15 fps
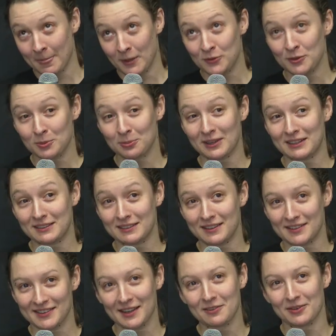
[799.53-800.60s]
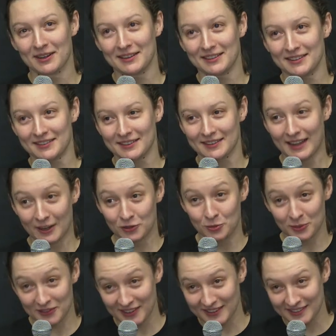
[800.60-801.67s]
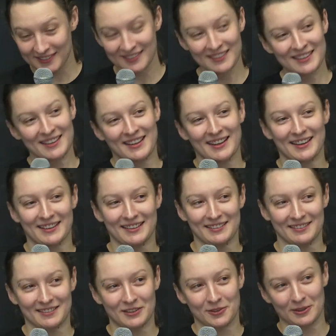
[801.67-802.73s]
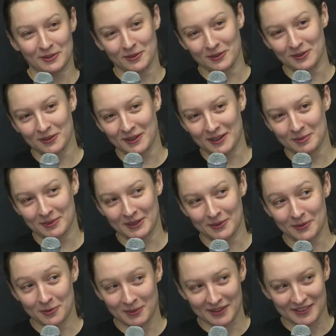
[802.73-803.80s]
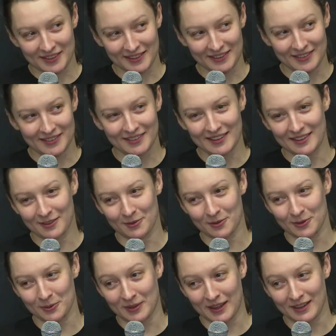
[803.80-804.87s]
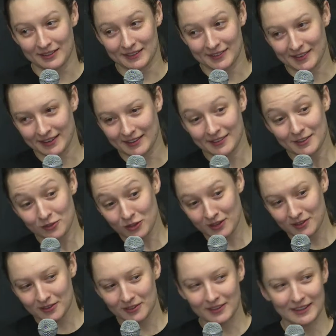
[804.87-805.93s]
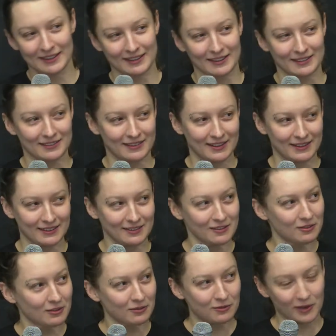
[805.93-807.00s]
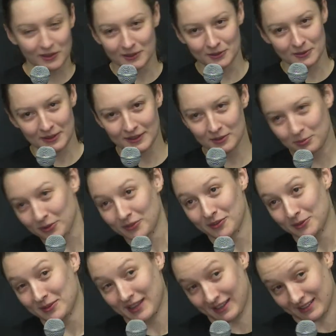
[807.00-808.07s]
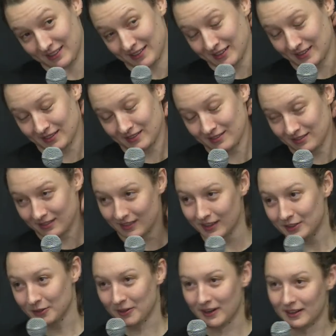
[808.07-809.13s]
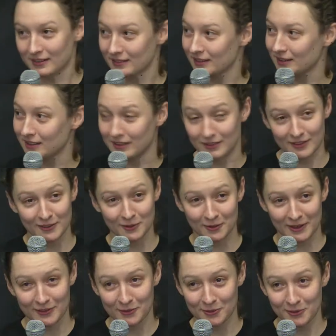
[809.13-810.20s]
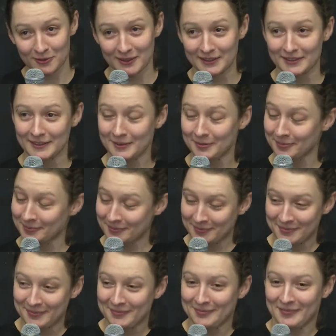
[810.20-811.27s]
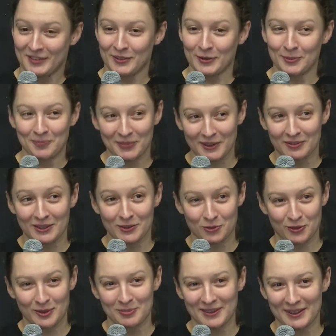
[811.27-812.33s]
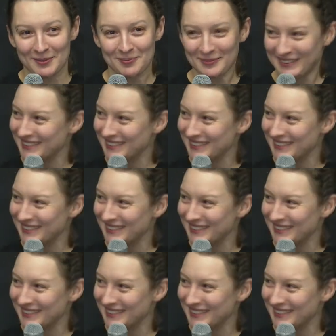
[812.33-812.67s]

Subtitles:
sort of blended the sci-fi into actual science, and so I learned a lot about space science through that and science in general, and then pursued that into undergrad and then into grad school finally. So living the dream now.